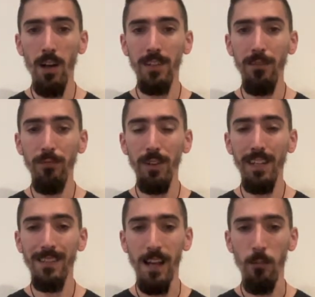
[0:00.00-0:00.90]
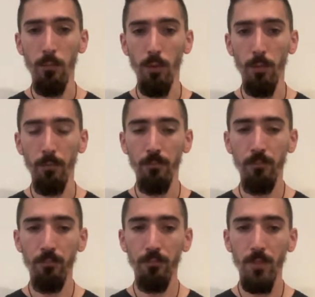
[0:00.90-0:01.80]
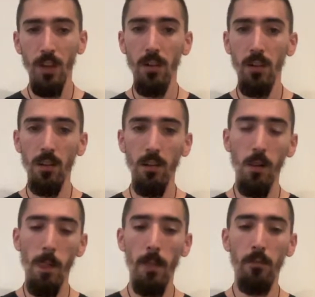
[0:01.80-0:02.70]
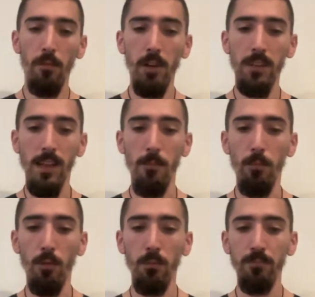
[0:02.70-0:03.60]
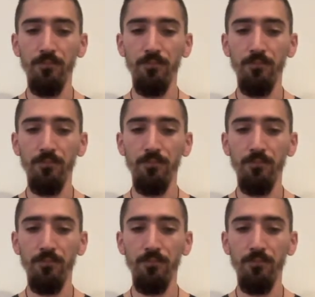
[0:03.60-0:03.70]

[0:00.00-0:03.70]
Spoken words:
a different example. For example,